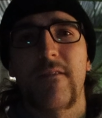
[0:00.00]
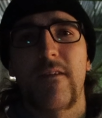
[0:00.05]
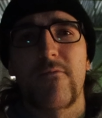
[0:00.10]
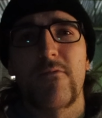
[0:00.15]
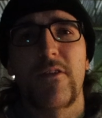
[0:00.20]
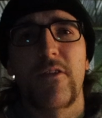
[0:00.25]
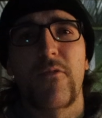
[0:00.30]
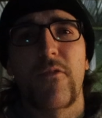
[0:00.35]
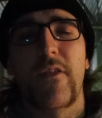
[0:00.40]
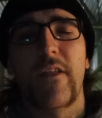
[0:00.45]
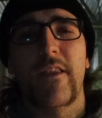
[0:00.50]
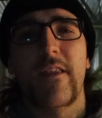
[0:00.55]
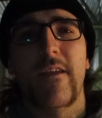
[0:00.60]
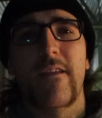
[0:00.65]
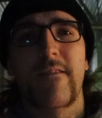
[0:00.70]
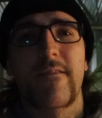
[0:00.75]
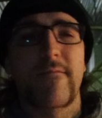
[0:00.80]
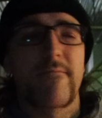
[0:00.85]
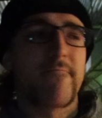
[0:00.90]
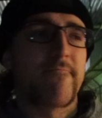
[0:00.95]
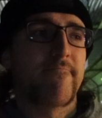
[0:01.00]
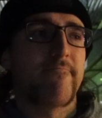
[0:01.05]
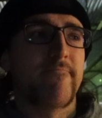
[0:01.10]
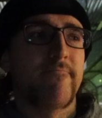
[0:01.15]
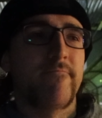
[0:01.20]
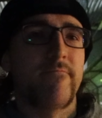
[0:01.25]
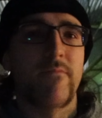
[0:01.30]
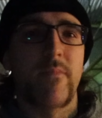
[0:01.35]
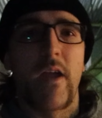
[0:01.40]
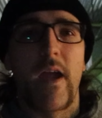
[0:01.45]
I really do think that
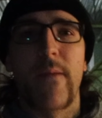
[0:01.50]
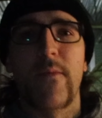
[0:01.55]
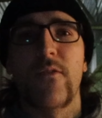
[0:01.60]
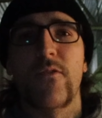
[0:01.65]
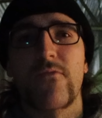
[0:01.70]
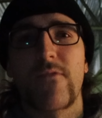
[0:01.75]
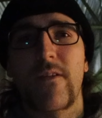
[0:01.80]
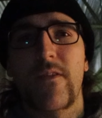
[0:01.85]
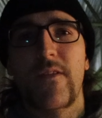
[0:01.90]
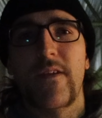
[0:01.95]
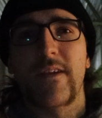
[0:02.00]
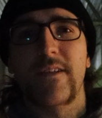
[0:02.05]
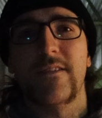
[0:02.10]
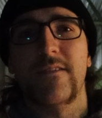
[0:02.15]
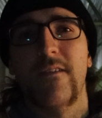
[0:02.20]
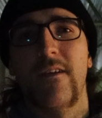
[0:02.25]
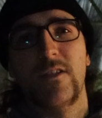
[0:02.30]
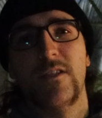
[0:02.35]
I'm doing the right things.